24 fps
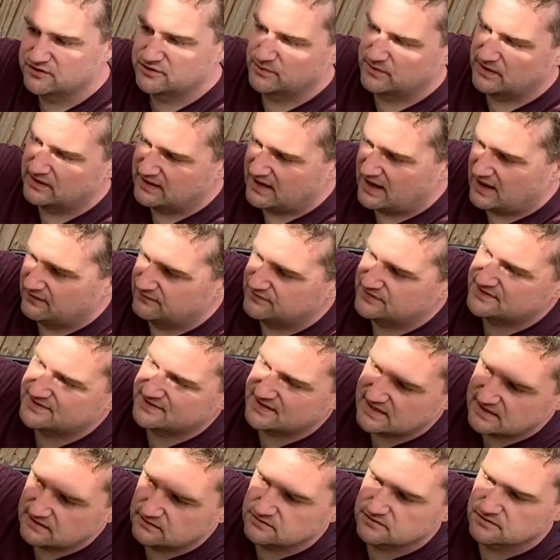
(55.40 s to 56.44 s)
We're going to have
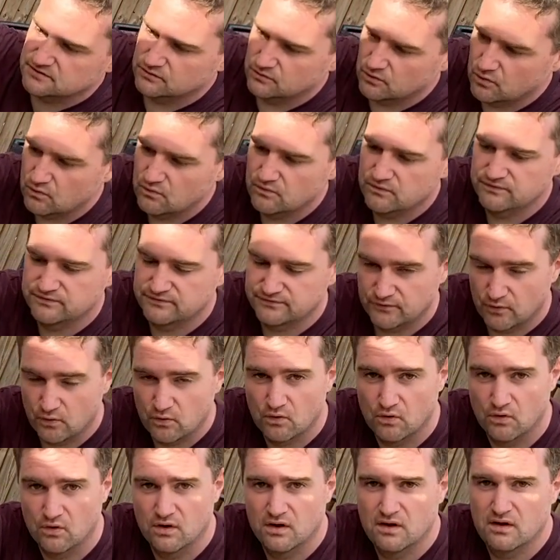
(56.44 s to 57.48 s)
scenes on all
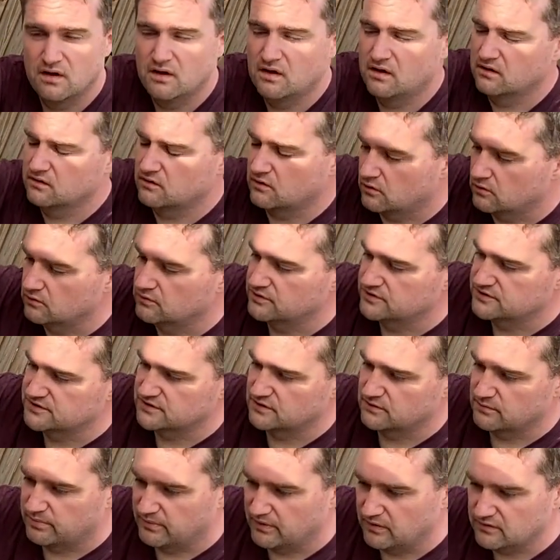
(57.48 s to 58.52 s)
four corners of
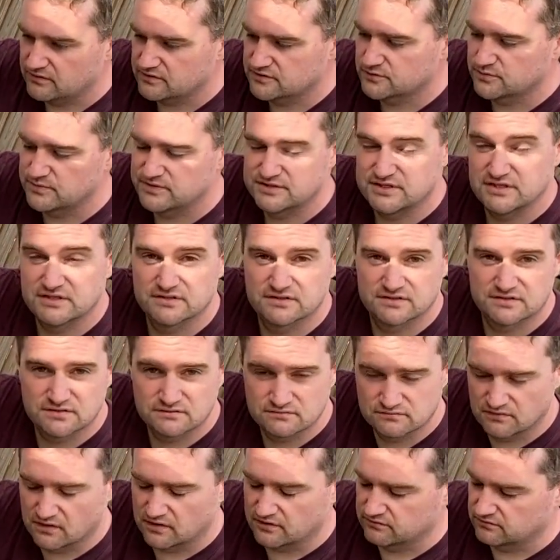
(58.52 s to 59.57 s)
the box, which is
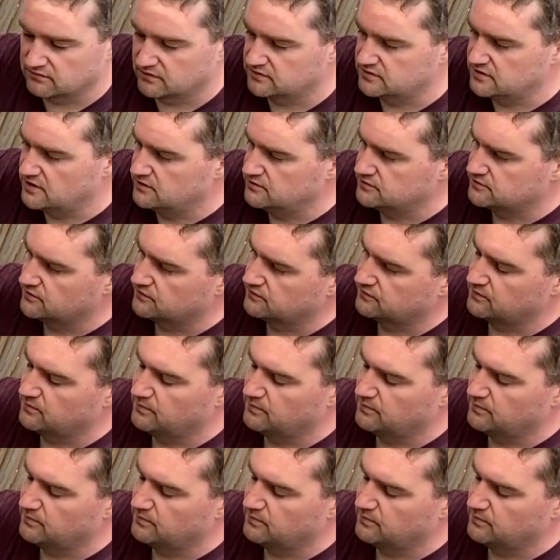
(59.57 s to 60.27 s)
rather unusual for a